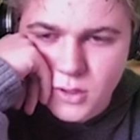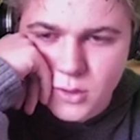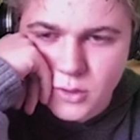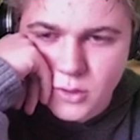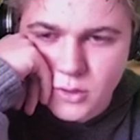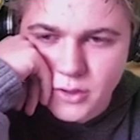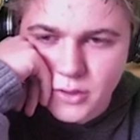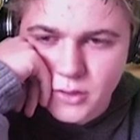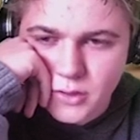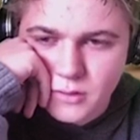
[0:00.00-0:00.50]

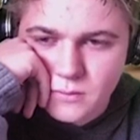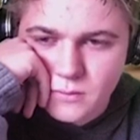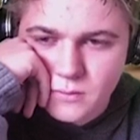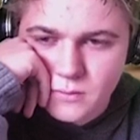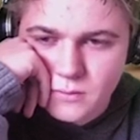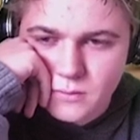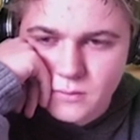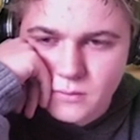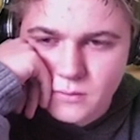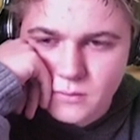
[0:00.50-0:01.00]
Totally.
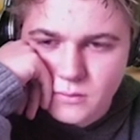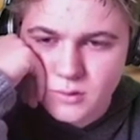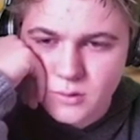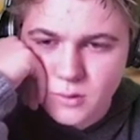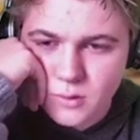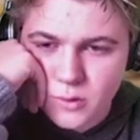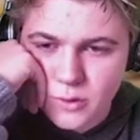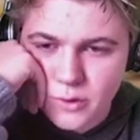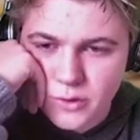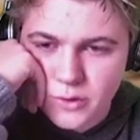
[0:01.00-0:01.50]

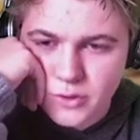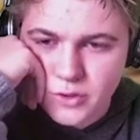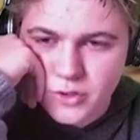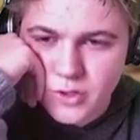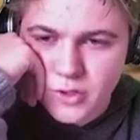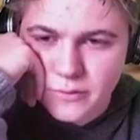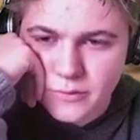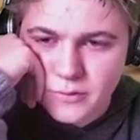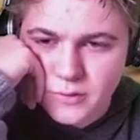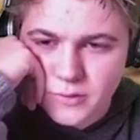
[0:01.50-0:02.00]
Orchid
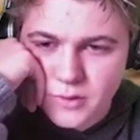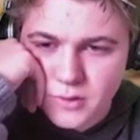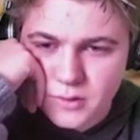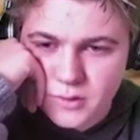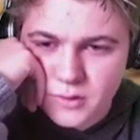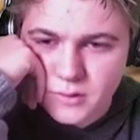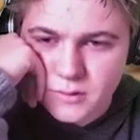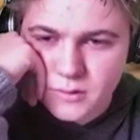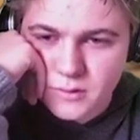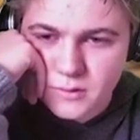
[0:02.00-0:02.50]

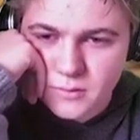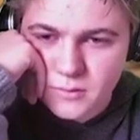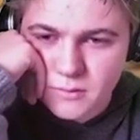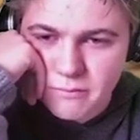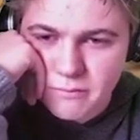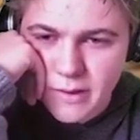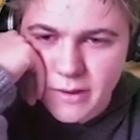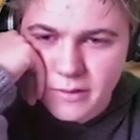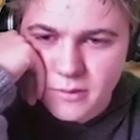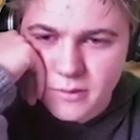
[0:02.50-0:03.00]
shift,
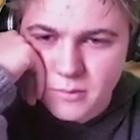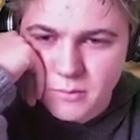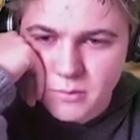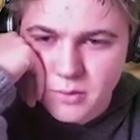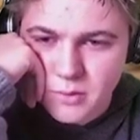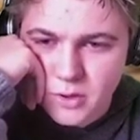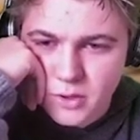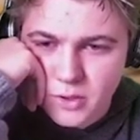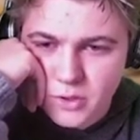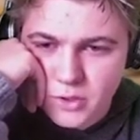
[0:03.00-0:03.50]
Bison
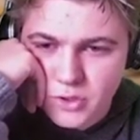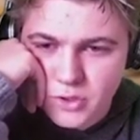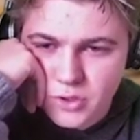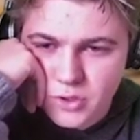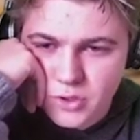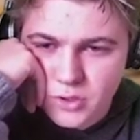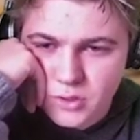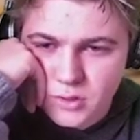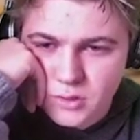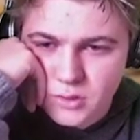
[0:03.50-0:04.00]

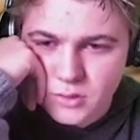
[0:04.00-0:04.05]
push.